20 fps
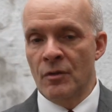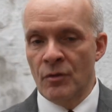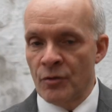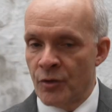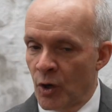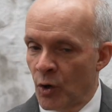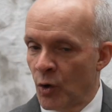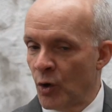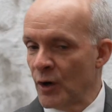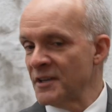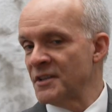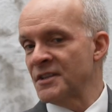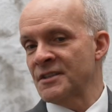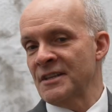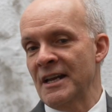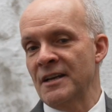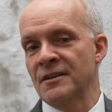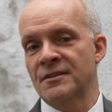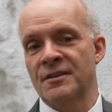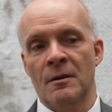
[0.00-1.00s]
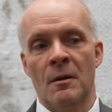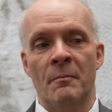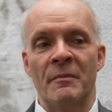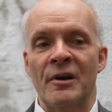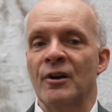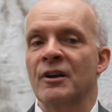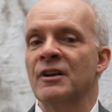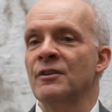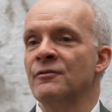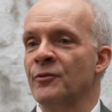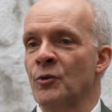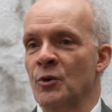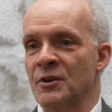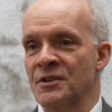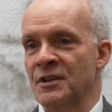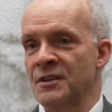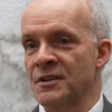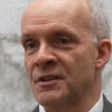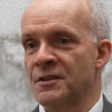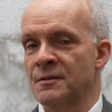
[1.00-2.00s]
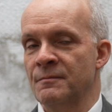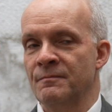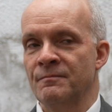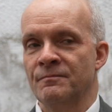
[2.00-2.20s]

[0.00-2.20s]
the Lord sent American forces